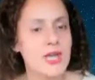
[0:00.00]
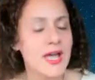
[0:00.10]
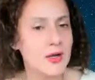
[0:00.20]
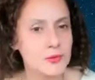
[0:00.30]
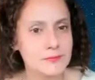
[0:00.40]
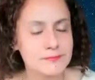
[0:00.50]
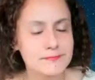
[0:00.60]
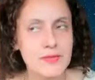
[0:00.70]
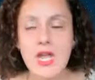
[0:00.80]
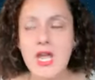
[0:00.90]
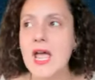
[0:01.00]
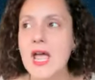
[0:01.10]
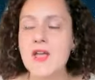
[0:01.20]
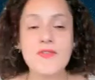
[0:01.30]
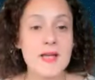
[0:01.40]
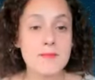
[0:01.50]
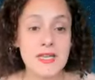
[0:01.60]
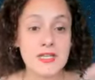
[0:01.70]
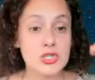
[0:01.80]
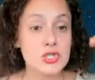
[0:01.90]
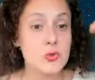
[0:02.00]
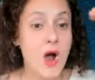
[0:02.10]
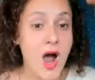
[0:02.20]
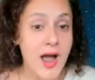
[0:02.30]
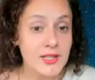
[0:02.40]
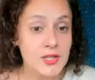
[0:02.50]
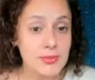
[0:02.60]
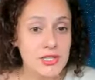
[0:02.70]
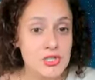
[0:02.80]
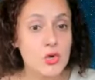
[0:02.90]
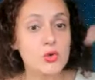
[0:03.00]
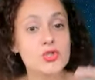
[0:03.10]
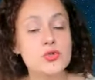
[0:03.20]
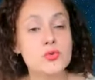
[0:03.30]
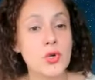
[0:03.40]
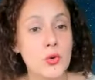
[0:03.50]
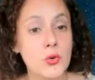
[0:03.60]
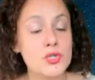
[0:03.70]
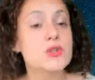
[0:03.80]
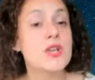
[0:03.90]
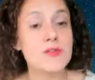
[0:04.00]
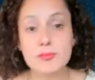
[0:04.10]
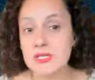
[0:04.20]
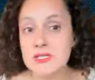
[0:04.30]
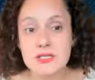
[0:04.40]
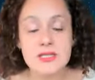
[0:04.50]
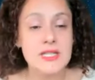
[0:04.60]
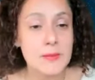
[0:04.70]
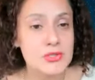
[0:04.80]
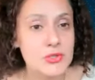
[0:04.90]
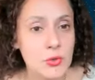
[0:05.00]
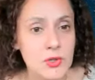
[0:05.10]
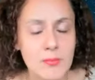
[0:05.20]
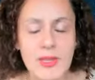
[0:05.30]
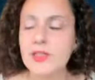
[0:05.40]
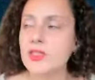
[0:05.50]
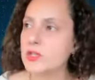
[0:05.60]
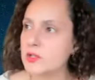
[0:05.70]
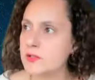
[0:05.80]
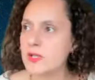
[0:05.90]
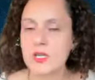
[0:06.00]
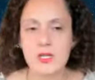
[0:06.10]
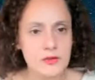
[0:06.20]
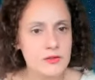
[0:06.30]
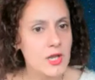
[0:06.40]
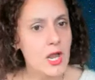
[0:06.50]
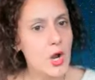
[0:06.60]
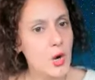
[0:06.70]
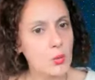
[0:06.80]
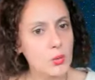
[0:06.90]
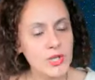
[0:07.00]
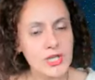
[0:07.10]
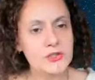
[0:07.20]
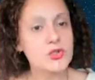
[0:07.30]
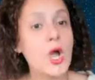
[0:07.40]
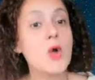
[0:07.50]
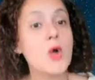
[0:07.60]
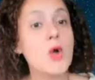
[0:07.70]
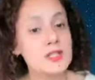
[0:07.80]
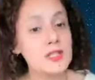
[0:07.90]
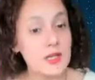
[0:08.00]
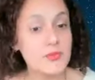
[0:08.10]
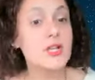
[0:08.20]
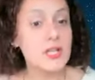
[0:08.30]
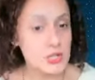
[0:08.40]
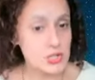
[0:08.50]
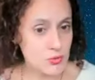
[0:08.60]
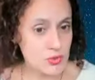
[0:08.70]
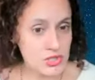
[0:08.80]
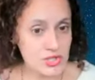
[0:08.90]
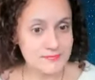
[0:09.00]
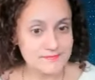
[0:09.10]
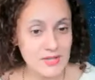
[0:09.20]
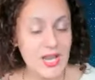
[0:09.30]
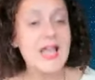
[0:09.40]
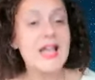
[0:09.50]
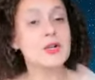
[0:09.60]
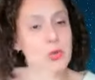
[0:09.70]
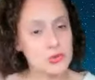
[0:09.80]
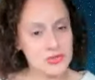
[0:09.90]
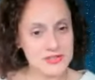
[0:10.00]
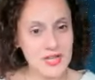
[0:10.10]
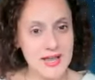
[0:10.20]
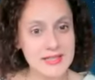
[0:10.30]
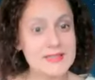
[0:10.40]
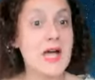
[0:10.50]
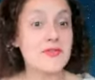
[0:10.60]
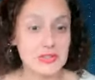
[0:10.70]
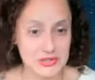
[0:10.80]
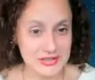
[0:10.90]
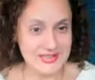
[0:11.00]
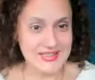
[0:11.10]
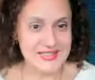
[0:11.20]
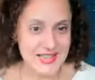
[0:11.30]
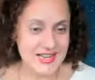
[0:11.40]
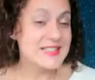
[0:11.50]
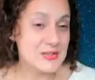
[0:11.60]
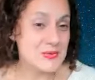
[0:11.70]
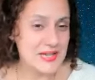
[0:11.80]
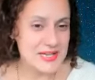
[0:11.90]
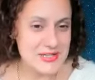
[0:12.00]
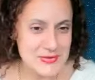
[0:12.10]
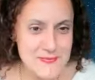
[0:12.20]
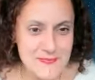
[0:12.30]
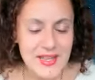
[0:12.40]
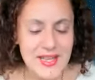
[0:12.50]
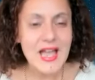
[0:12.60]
down. If I made it too high, the pitch, or too low, she'd have a PTSD episode. And I'm like, this is weird. Wow. So I went intuition, mm-hmm. go to science, have a look and look at the science. That's what I do. Mm-hmm.